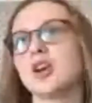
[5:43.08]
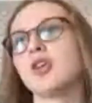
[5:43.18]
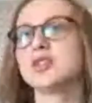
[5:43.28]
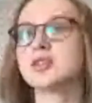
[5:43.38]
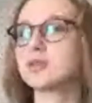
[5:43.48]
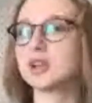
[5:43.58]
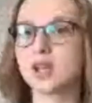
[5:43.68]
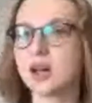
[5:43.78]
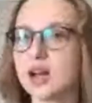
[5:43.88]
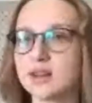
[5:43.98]
they're also really
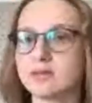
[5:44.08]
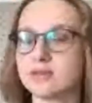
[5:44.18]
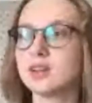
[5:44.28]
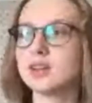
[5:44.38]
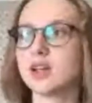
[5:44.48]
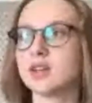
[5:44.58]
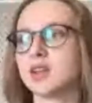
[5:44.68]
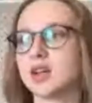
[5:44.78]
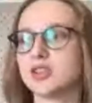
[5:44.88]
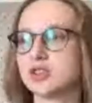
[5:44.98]
kind and friendly, and
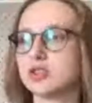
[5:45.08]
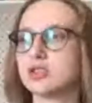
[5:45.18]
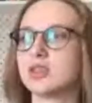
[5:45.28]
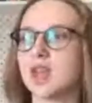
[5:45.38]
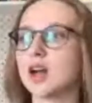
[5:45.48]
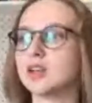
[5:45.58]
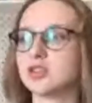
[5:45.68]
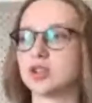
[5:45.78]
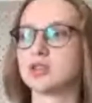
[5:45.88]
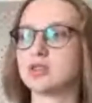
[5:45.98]
they're there
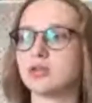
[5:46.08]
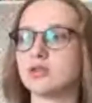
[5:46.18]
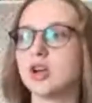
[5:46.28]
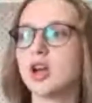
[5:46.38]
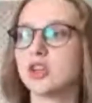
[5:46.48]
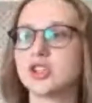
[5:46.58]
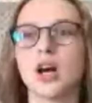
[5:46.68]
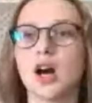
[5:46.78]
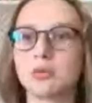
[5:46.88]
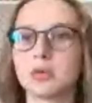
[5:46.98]
just to check
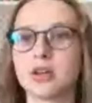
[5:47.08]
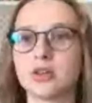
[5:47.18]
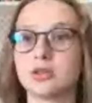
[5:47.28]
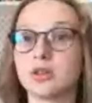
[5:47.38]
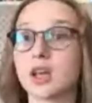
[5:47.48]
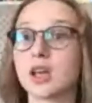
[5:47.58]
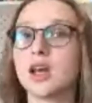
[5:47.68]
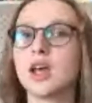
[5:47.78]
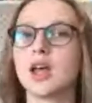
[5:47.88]
how we're doing